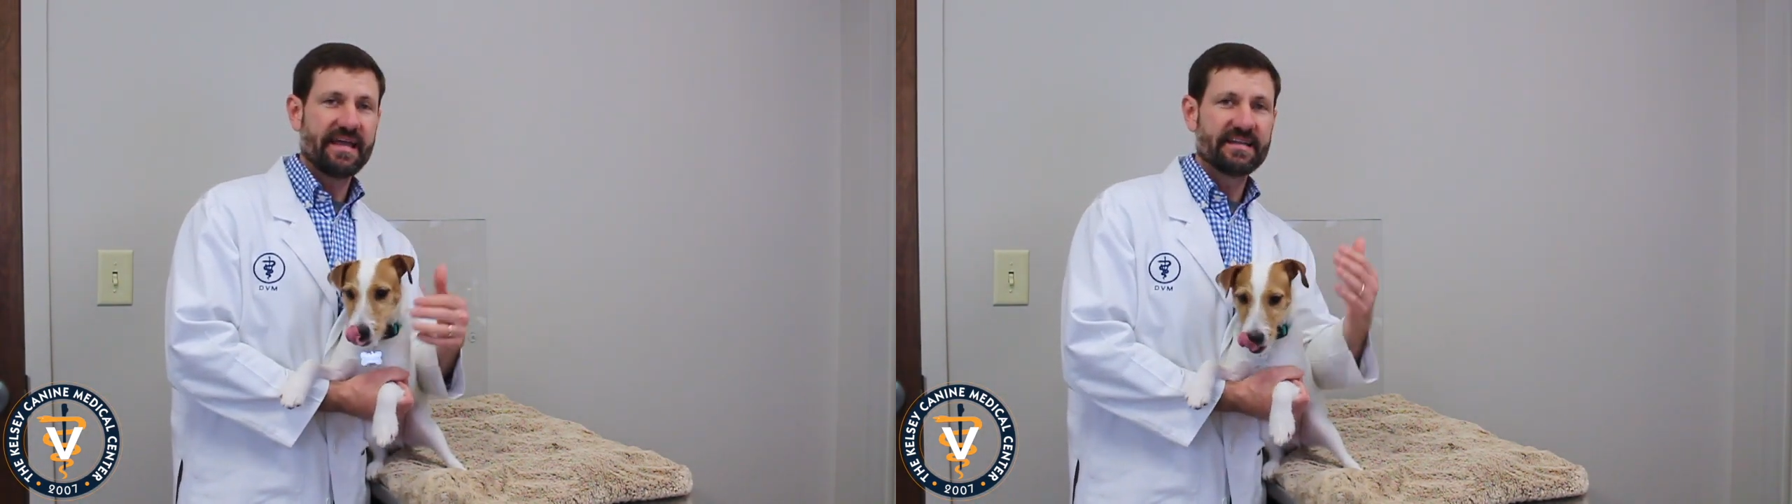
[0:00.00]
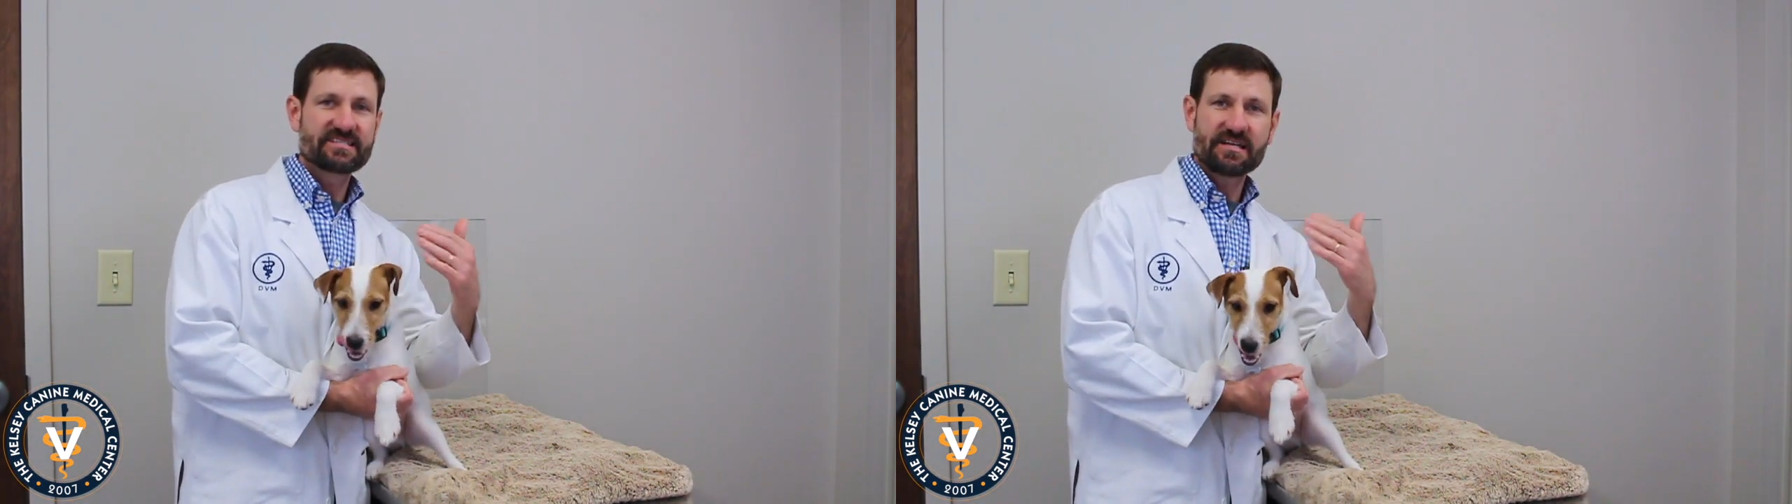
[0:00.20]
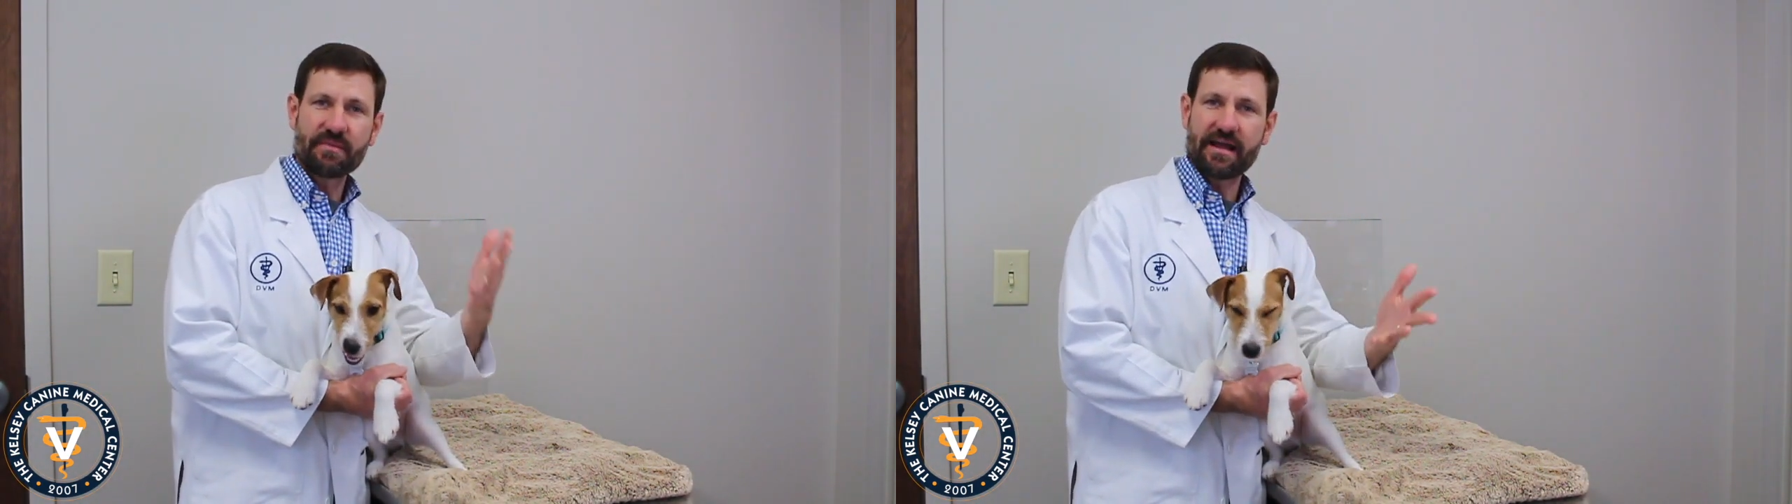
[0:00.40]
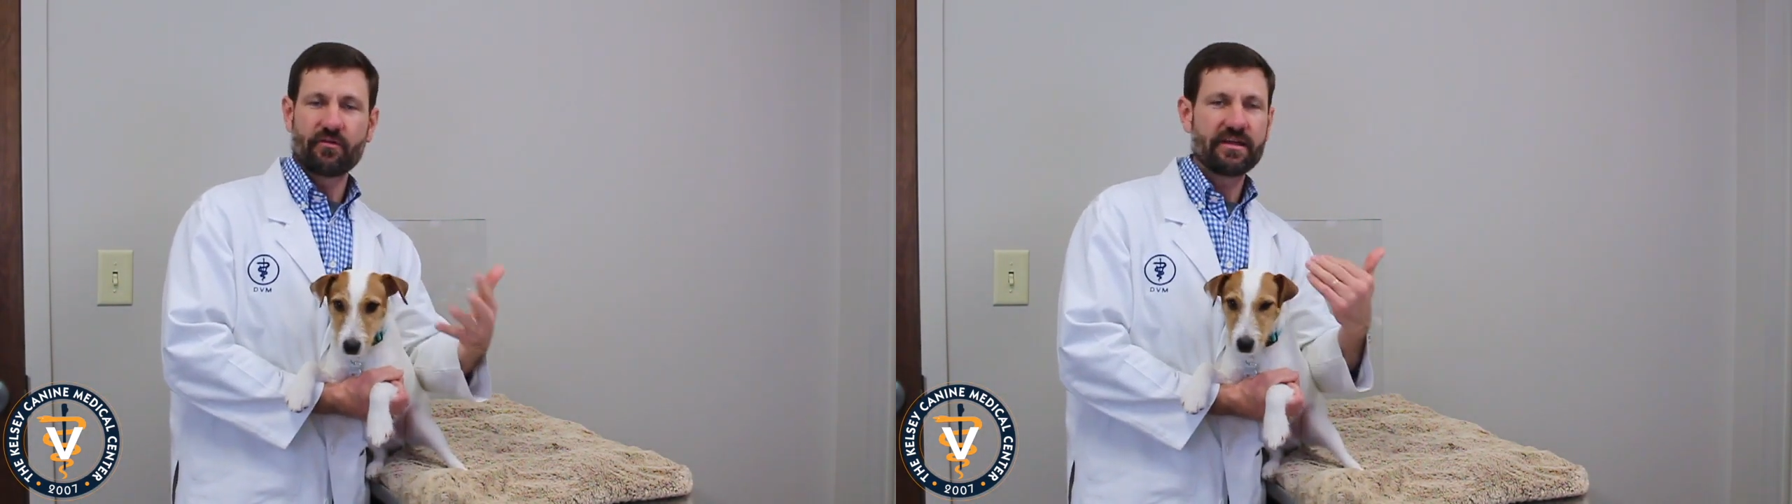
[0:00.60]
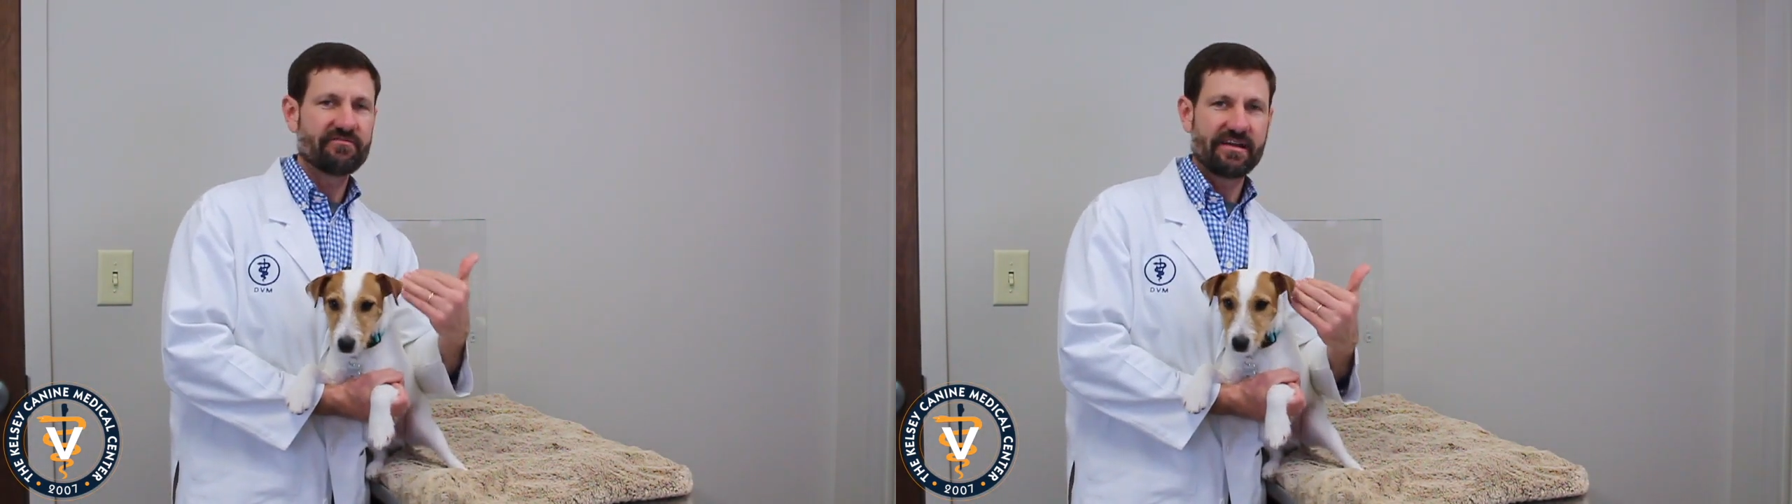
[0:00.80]
and
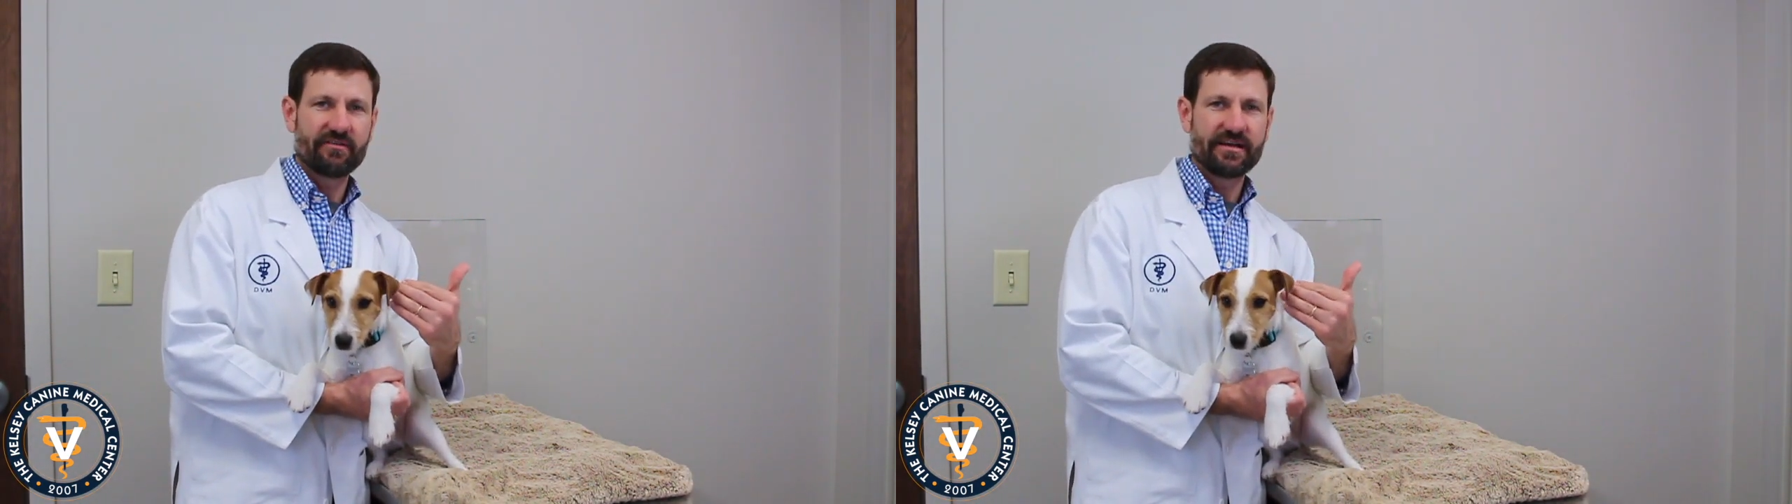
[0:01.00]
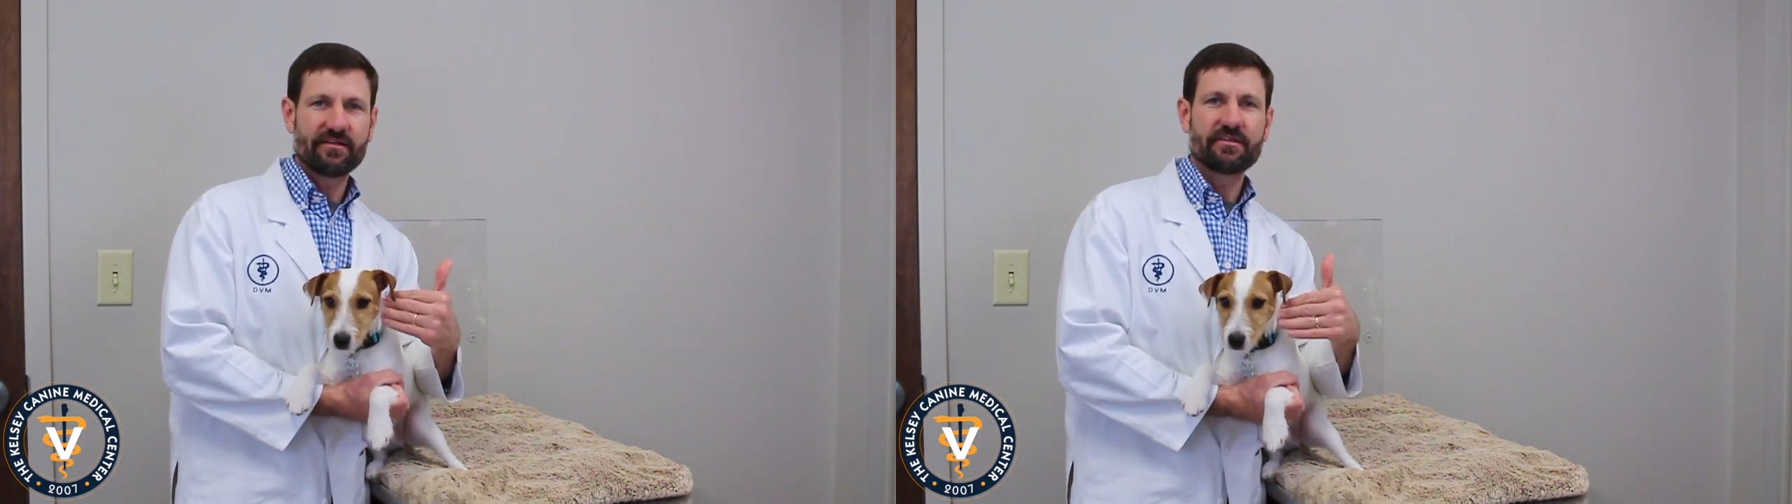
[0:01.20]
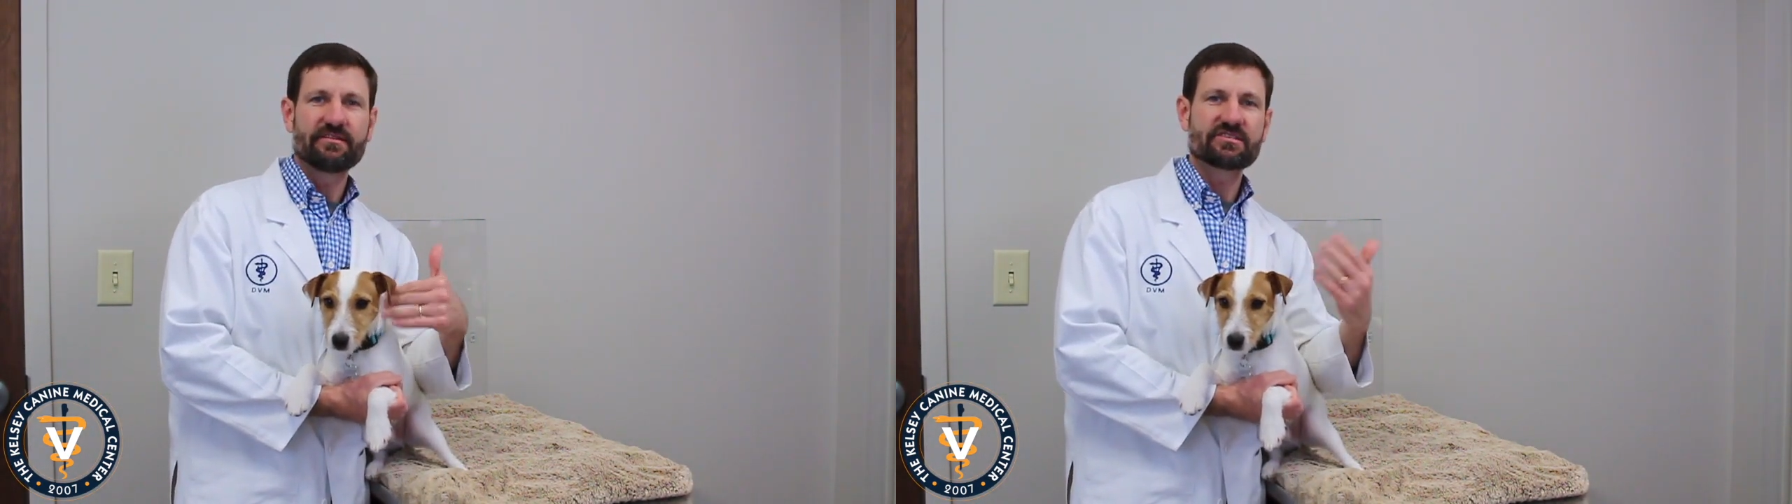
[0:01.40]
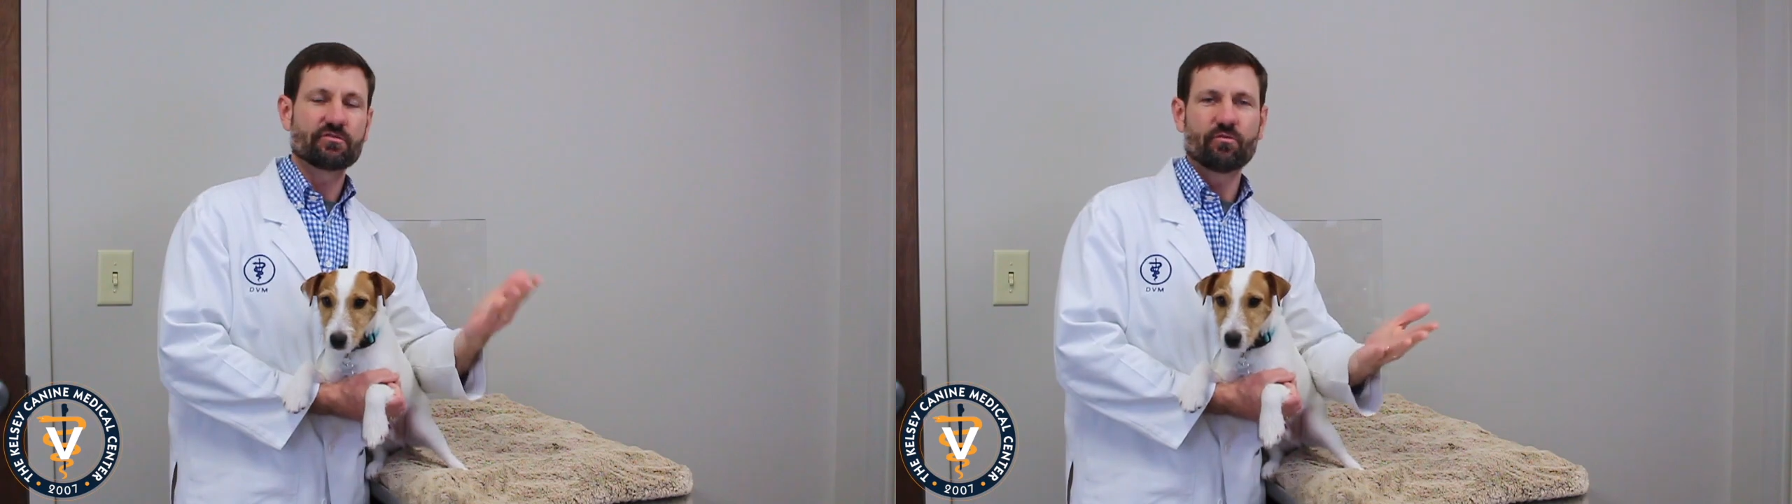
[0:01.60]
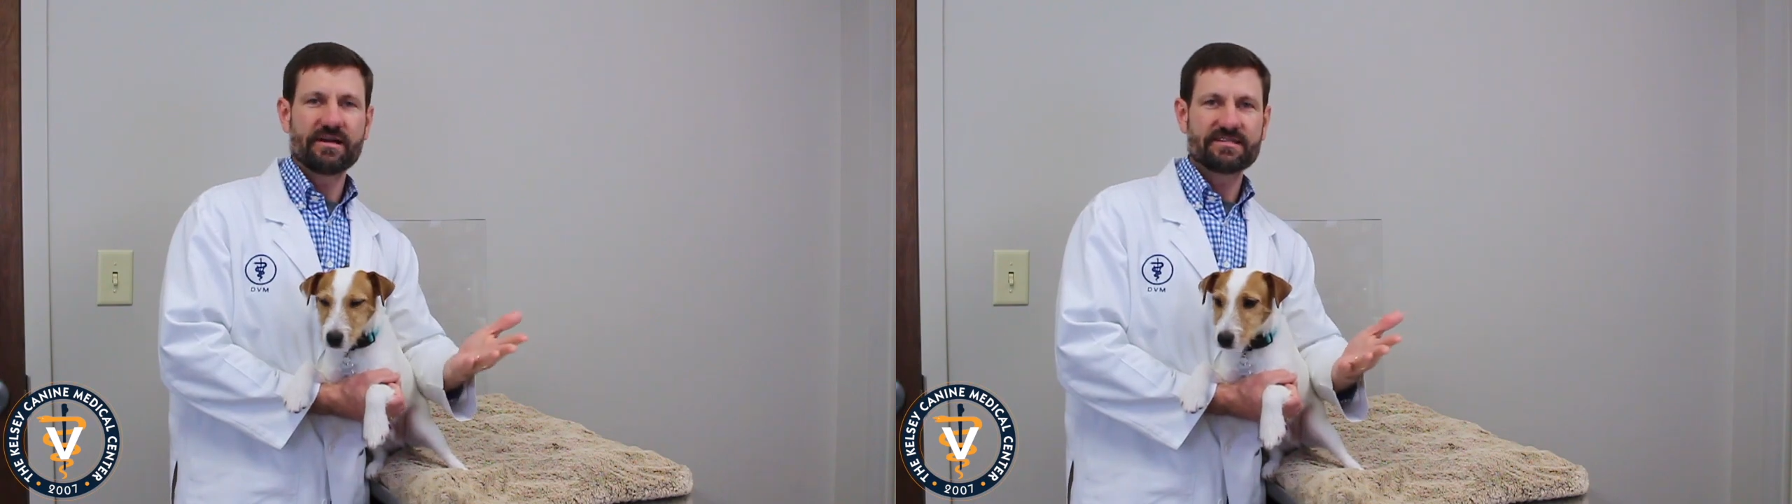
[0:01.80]
somehow they found out that this
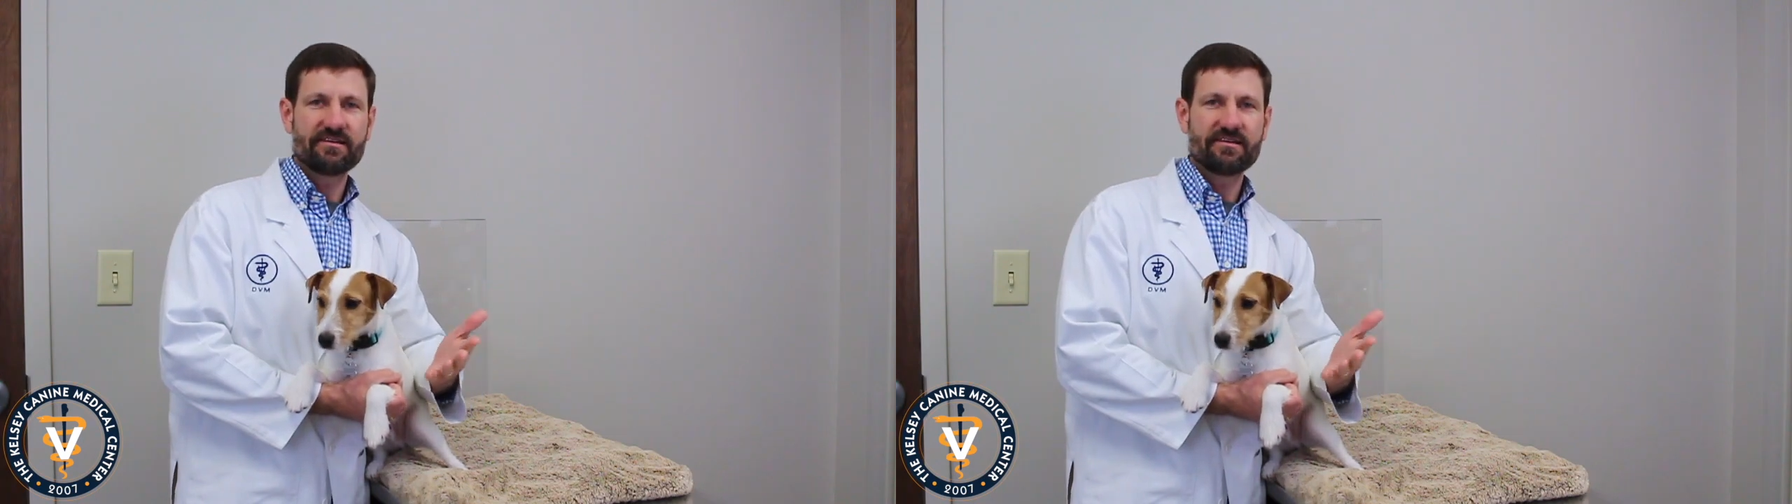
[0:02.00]
little white